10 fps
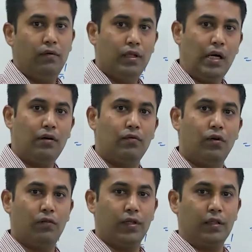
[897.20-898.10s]
without
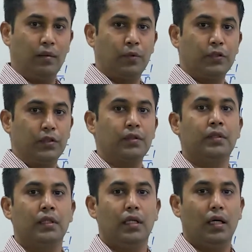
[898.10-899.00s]
involving temperature.
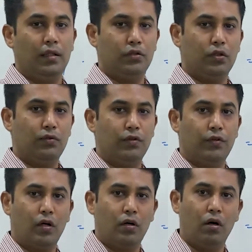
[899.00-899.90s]
And so, we have
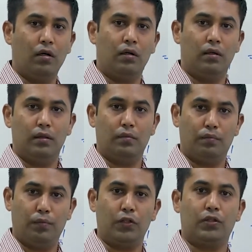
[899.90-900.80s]
got all
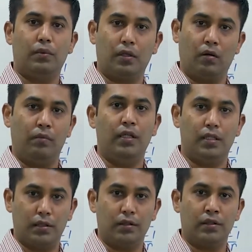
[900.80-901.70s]
possible
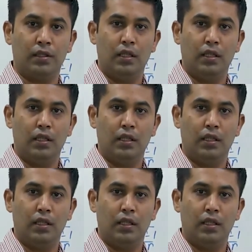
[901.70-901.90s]
combinations